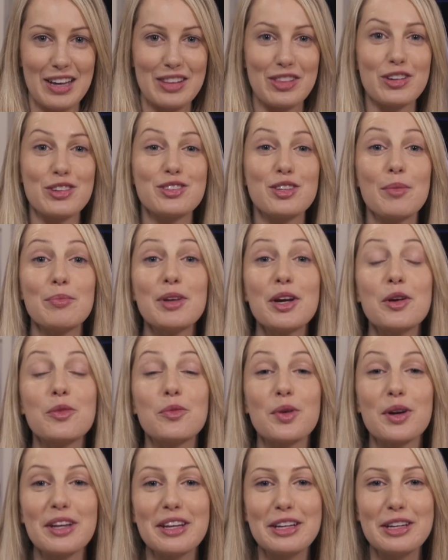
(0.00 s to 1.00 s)
There's
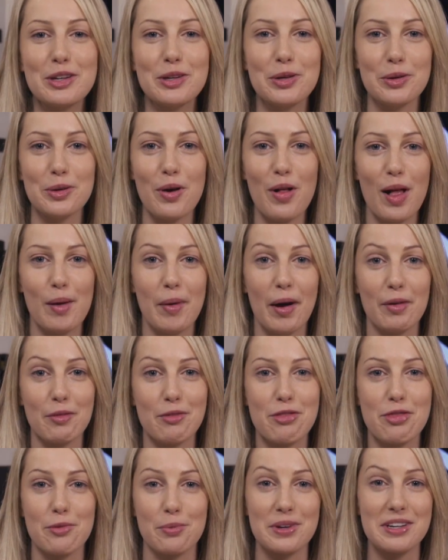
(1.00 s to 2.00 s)
something really cool
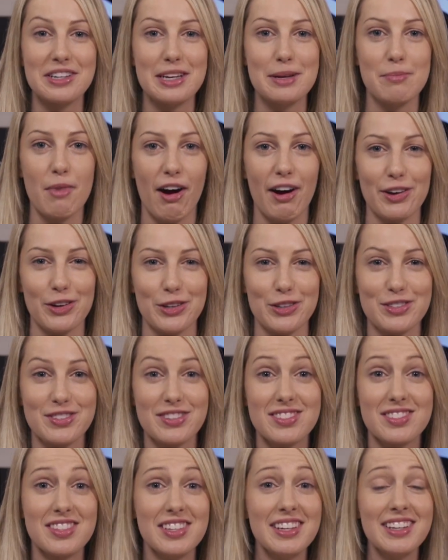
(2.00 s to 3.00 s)
about 3D models.
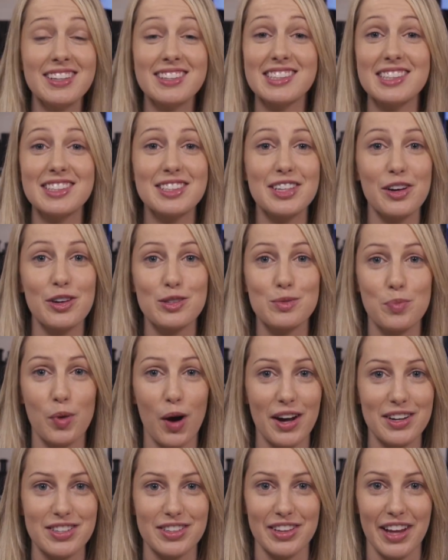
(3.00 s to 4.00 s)
Seeing details
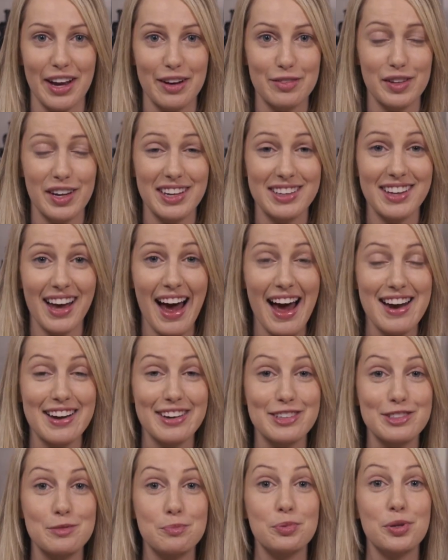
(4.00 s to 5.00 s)
brought to life like that
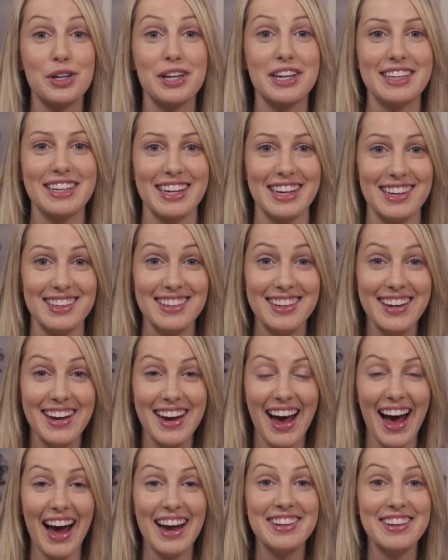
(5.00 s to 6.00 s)
is pretty neat.
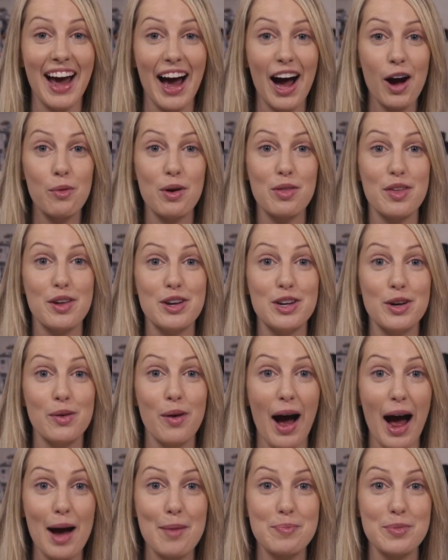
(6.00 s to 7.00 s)
And now with the
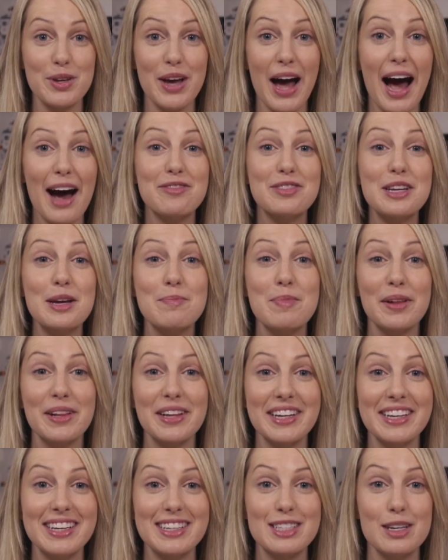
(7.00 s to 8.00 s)
new app, you have the
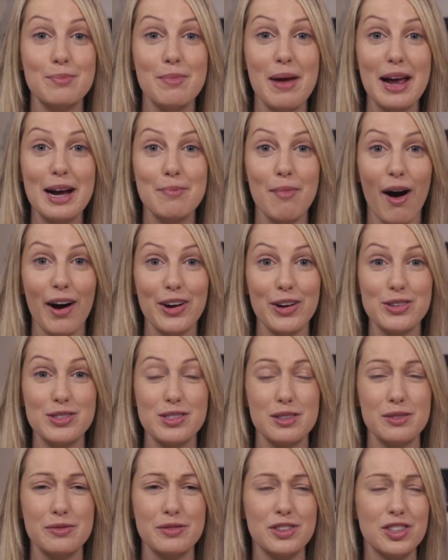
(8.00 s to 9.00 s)
ability to make
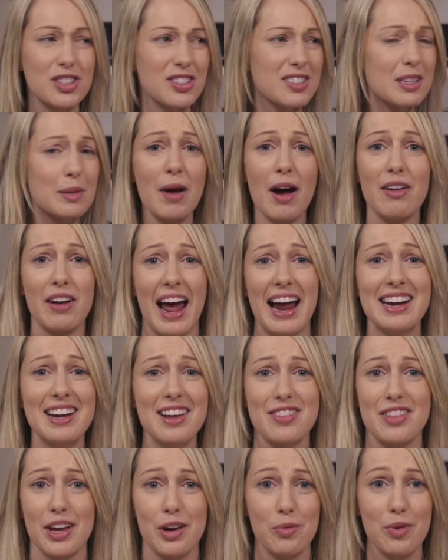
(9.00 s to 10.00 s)
models of just about
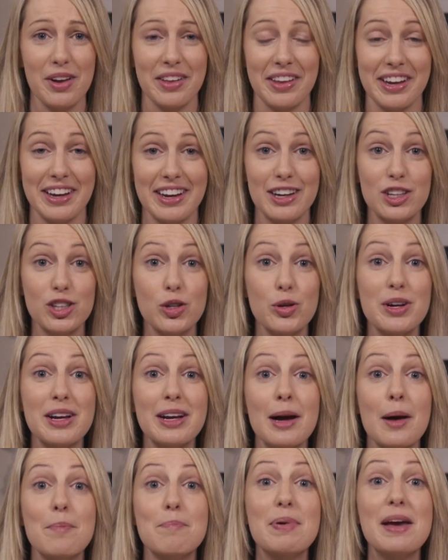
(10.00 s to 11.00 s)
anything really,
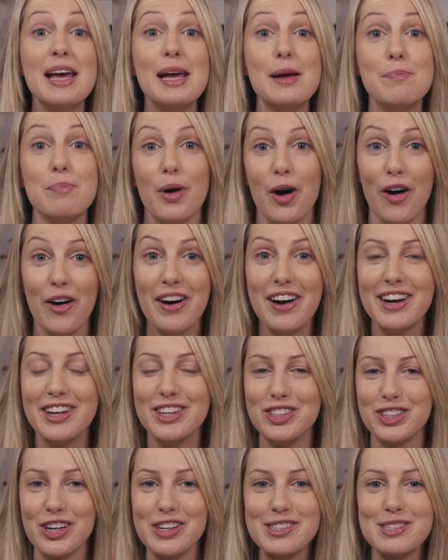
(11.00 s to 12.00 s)
including people
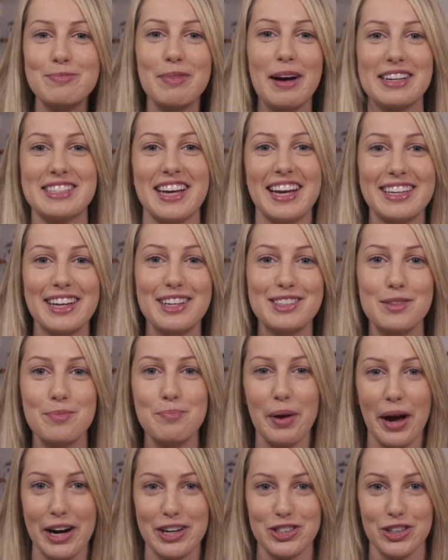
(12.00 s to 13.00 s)
just by taking
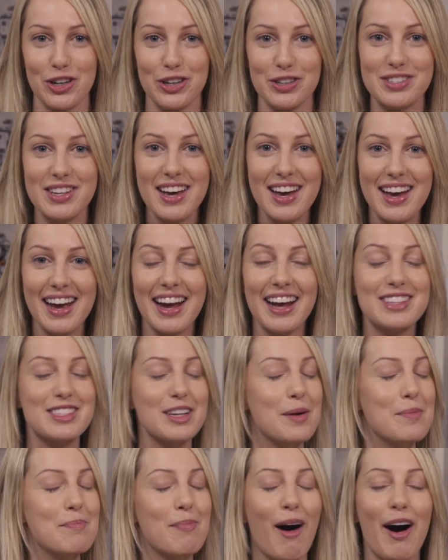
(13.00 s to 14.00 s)
some pictures.
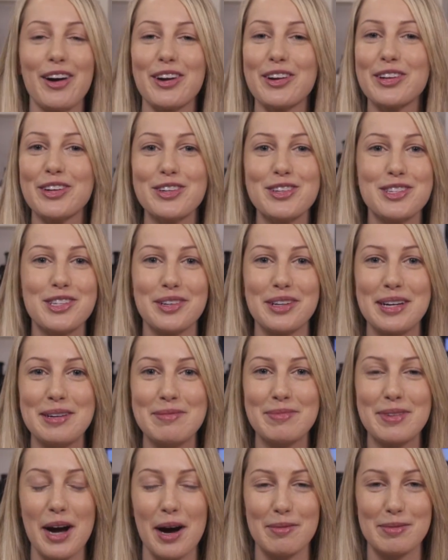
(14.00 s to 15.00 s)
It's a modeler's
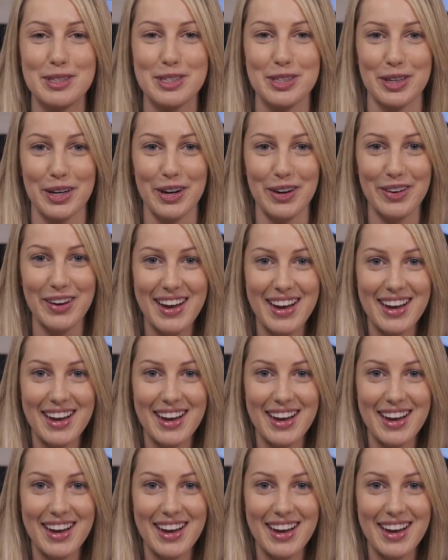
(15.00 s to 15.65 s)
dream come true.